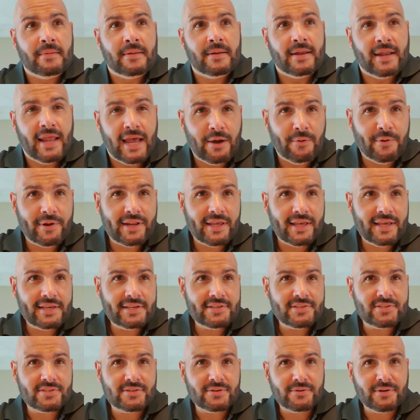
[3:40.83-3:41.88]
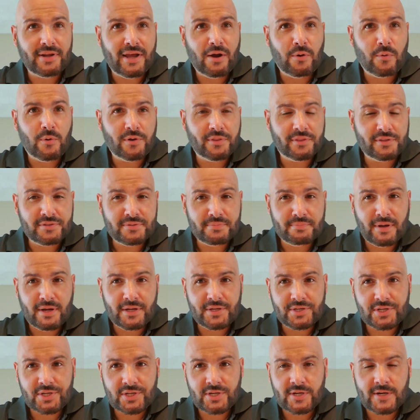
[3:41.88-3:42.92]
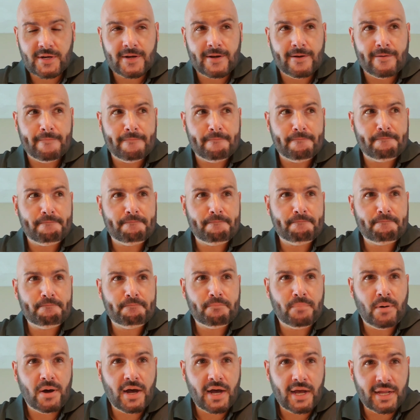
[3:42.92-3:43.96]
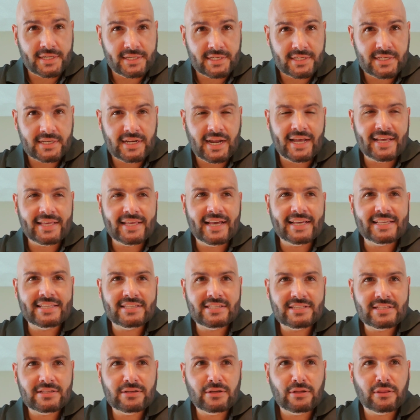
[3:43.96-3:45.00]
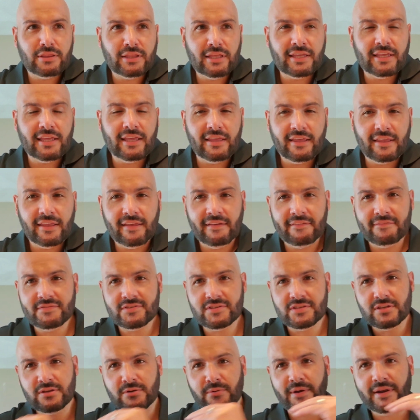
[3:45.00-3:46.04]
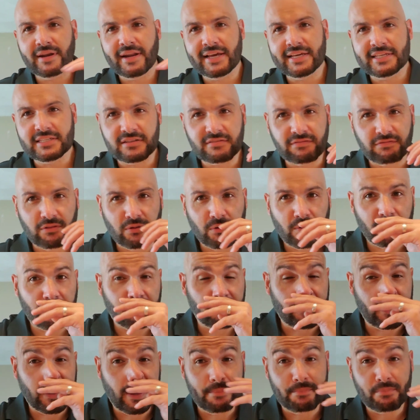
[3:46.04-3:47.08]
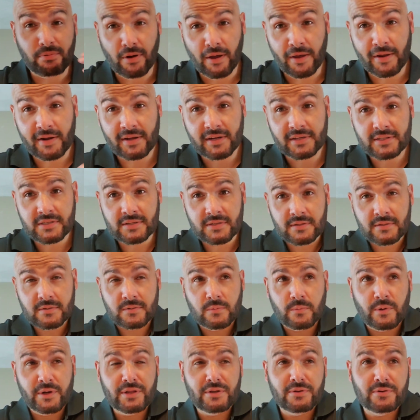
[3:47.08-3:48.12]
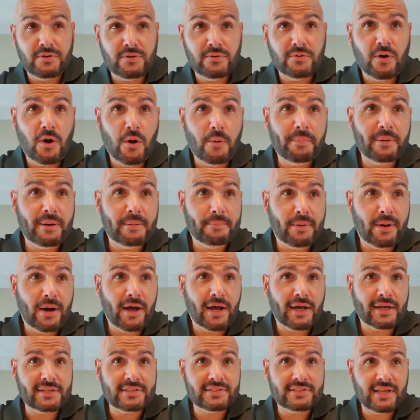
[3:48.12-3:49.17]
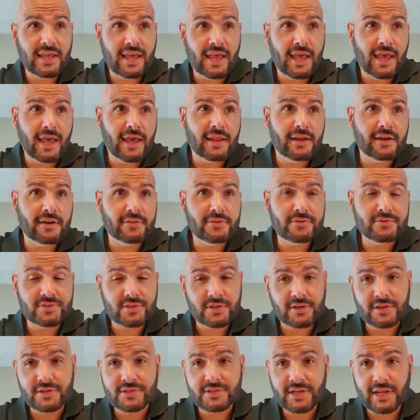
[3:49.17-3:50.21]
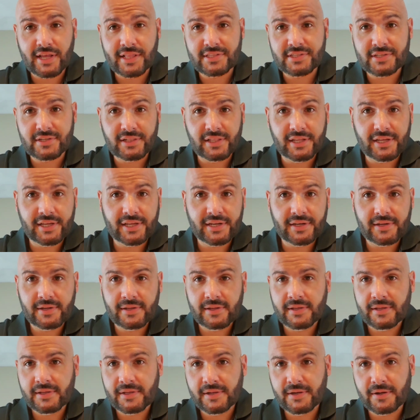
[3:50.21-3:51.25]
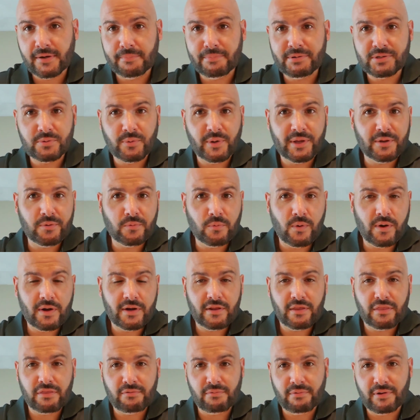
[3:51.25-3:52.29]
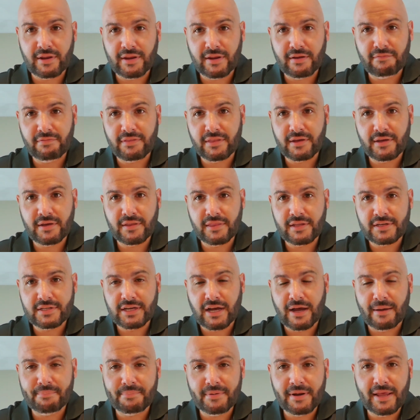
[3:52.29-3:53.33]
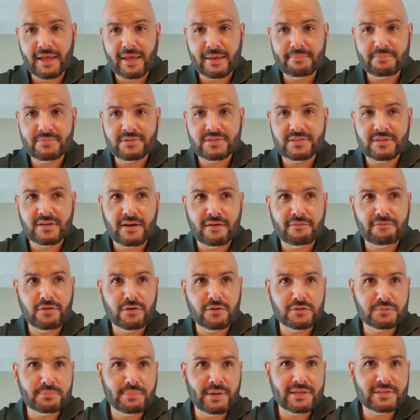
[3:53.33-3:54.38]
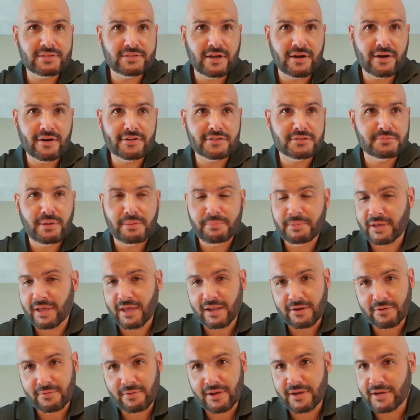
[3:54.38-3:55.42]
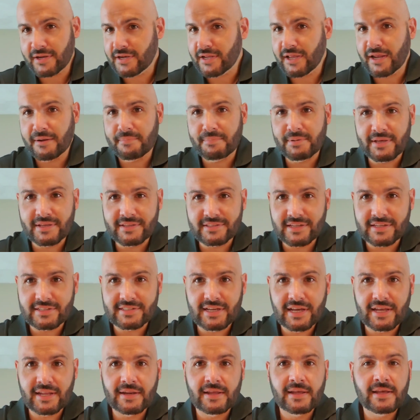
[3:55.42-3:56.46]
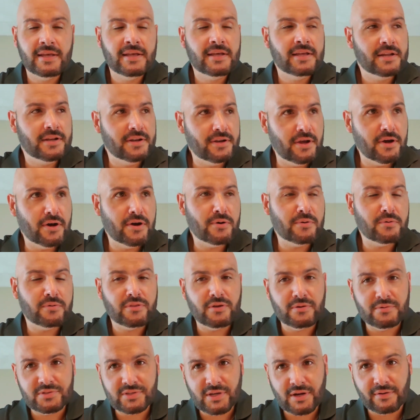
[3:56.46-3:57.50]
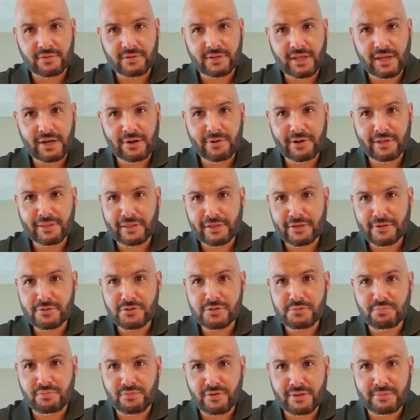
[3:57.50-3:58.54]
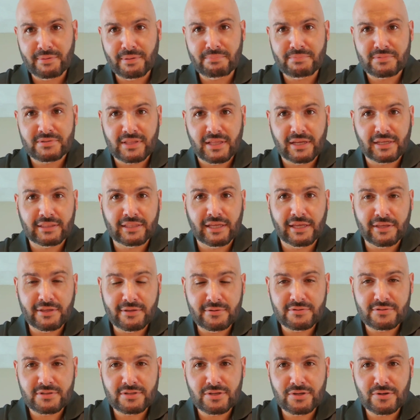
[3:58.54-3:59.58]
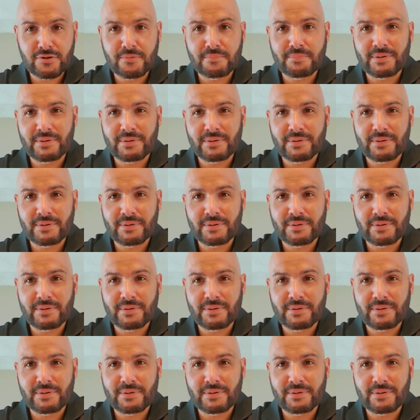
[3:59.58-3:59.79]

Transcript: Nowadays, they're not worth as much, but I still think it gives you a nice floor for that product when you do open a box, and there's a good chance you'll hit, you know, between 1 to 3 of the top names of those base cards. Maybe get a graded, you get a PSA 10. No, those aren't carrying the huge premiums like they used to,